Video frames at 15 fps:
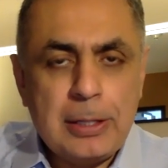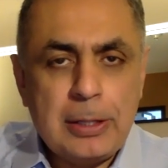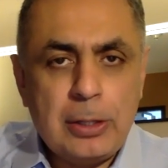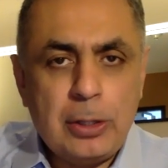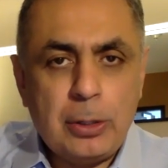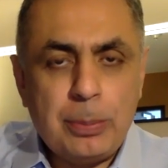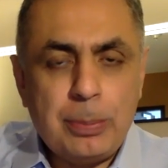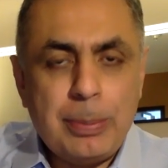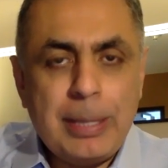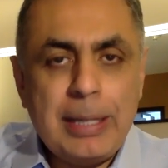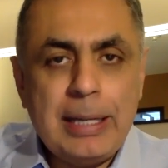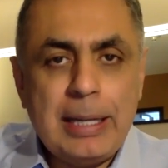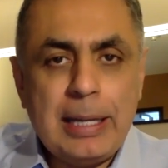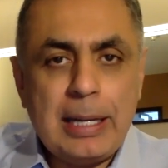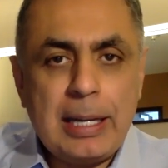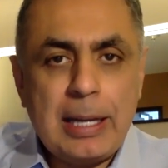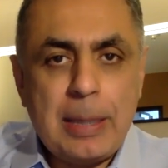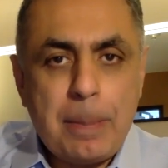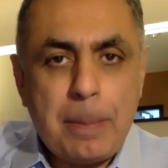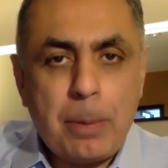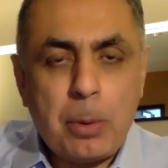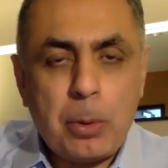there are many
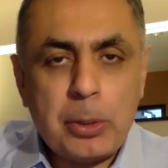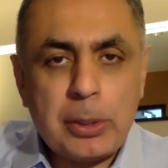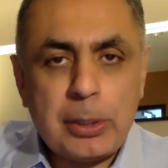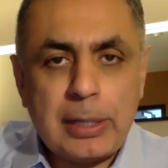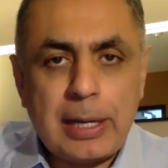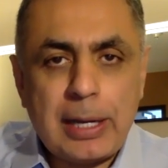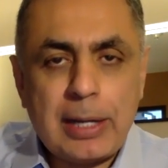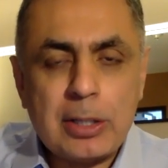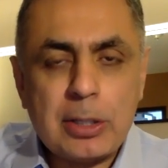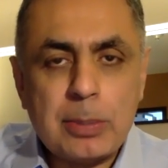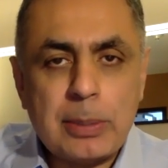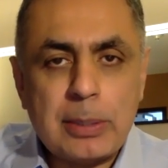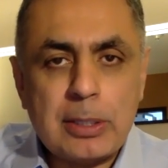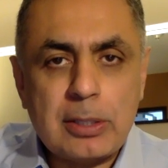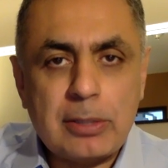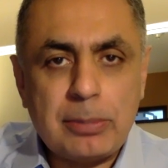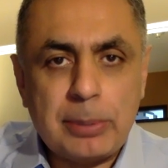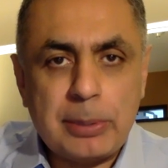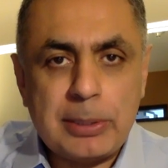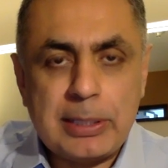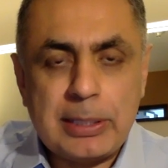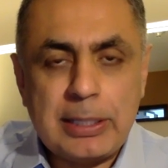important aspects of
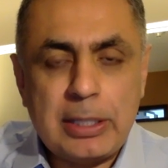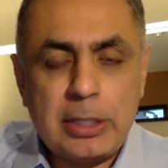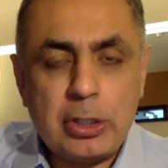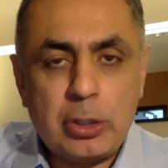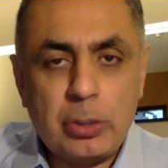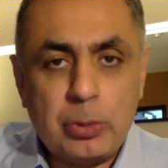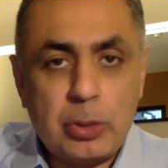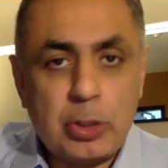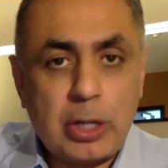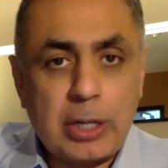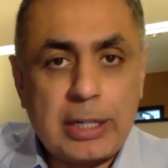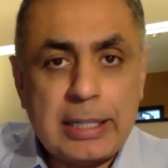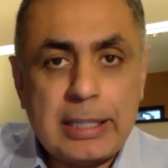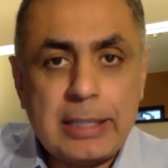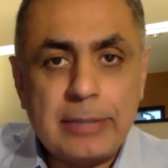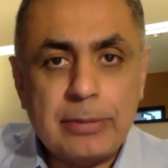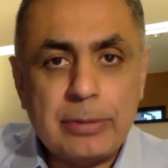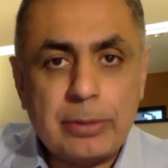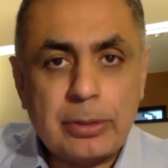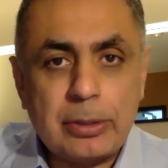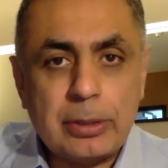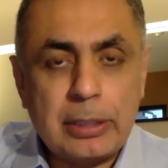presentation which I
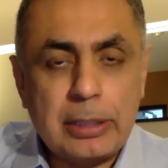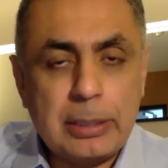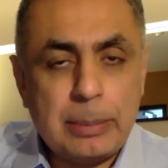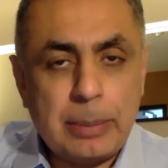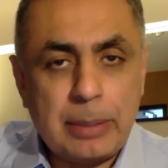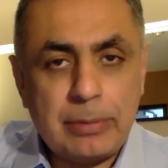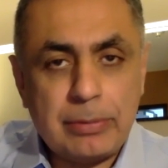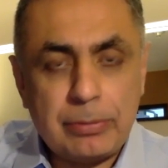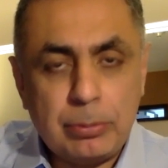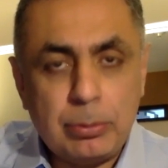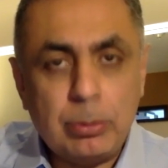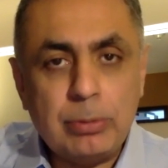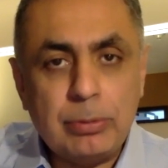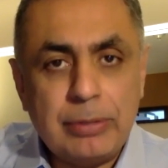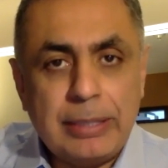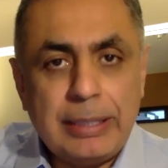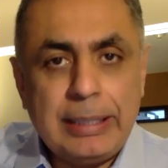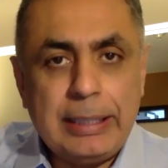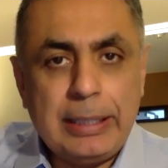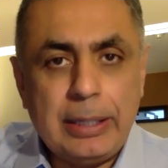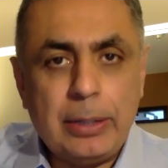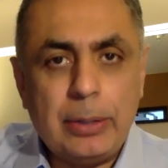cover in my full
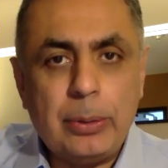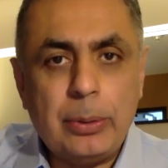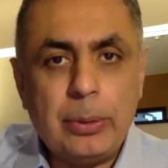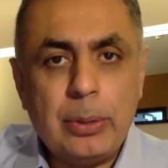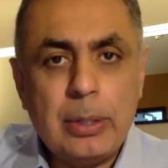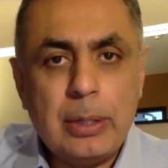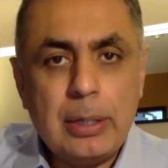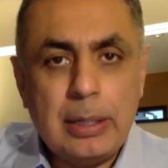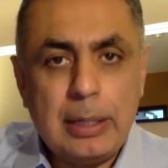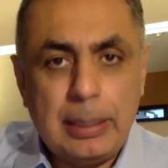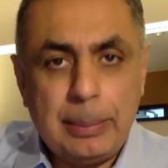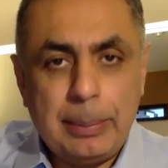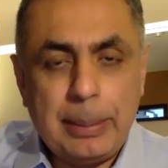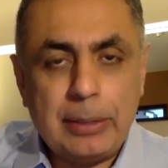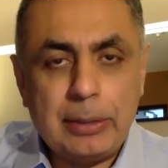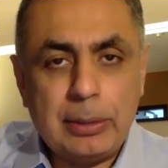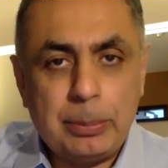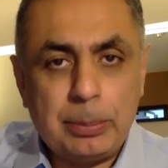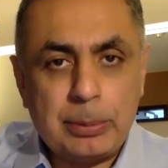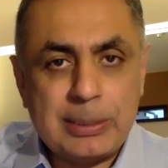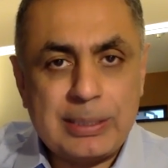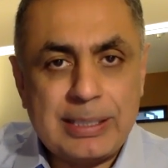video about the
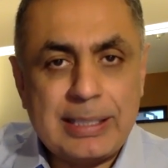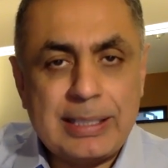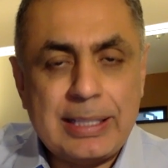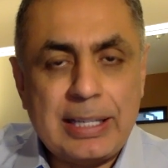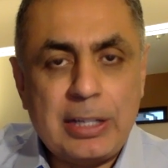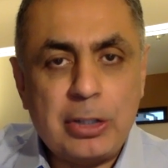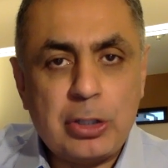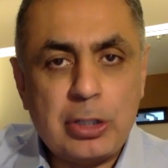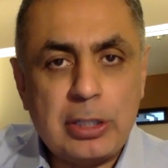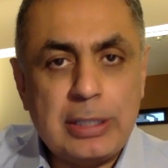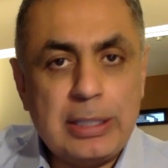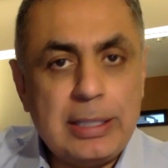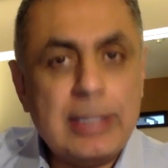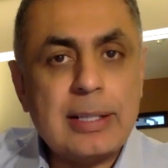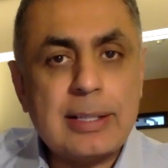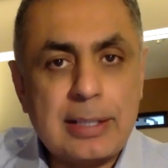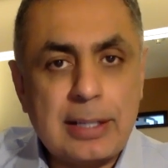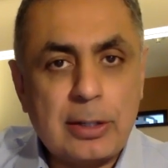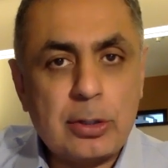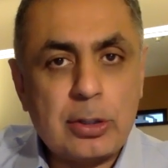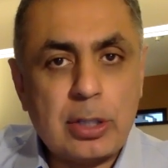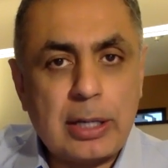presentation in a
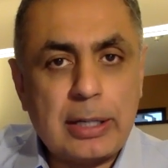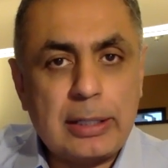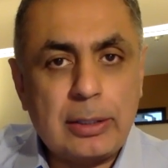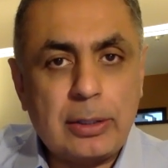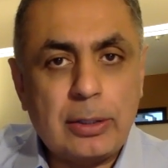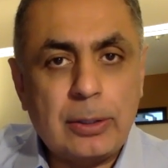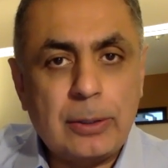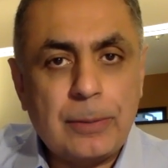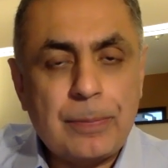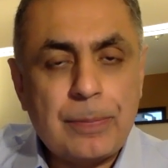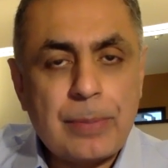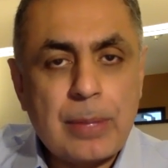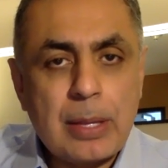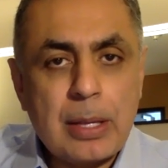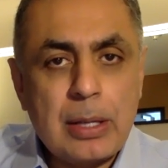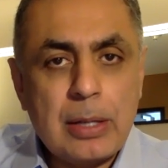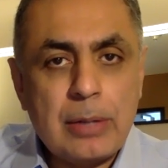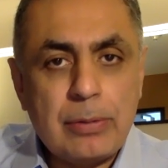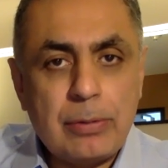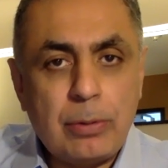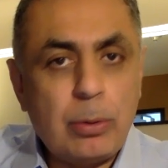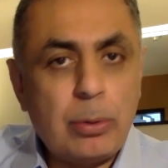sales cycle
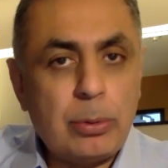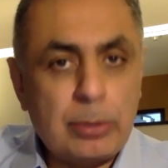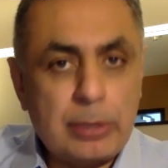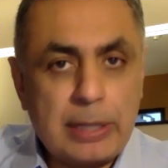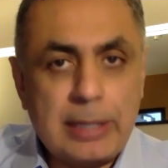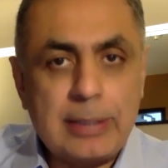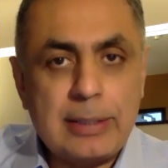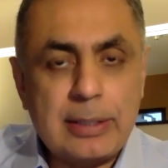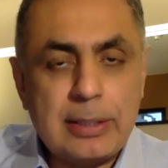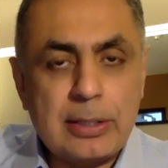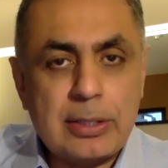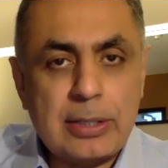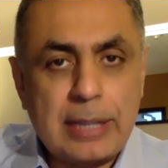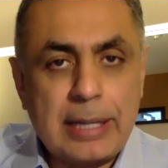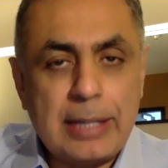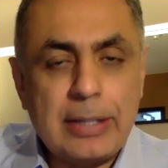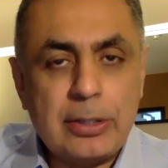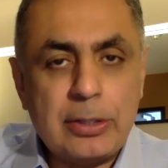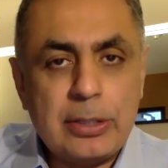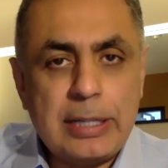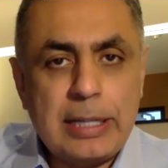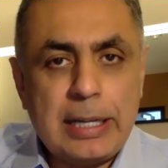for dentists and their
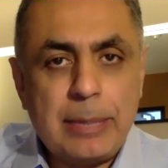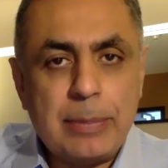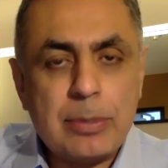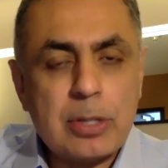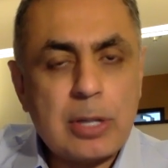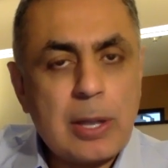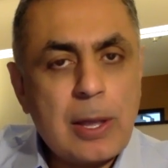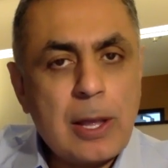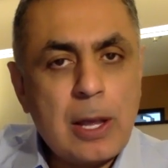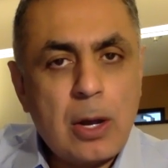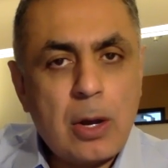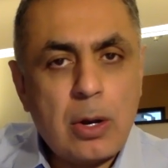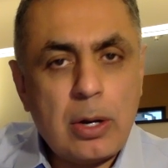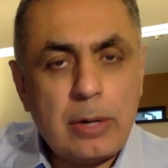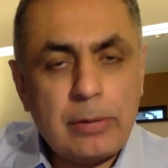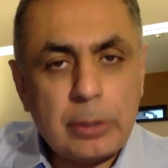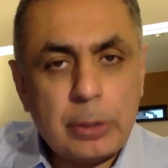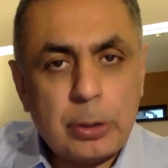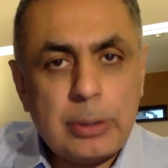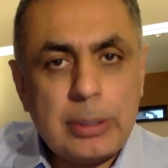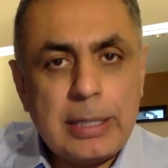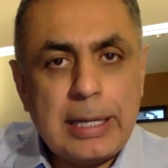teams. However,
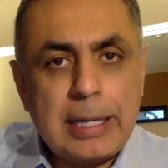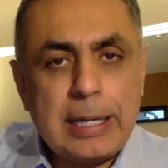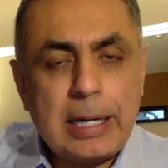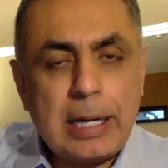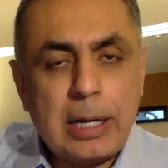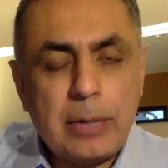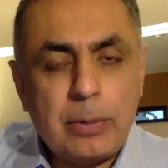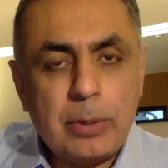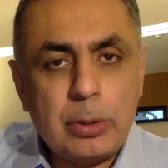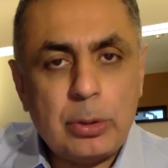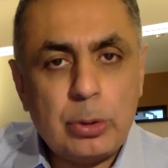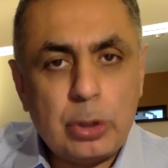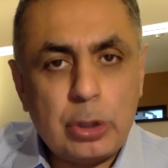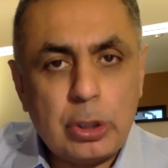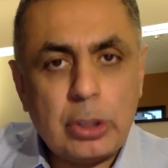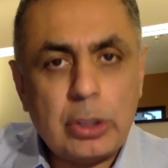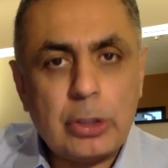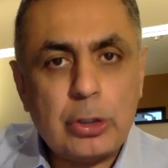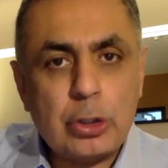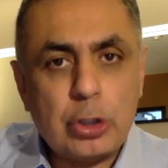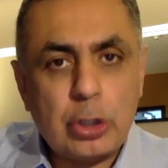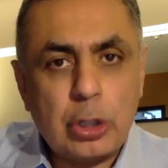today, I want to
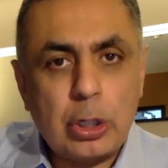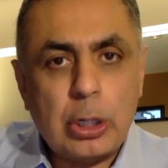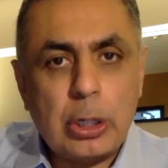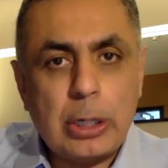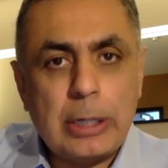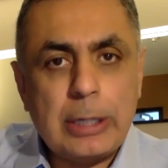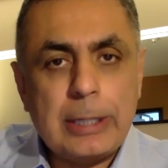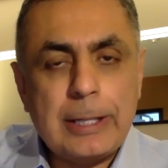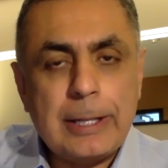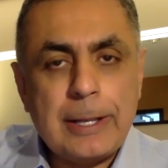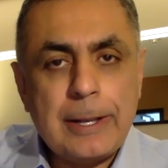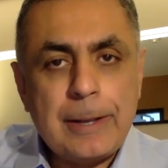touch on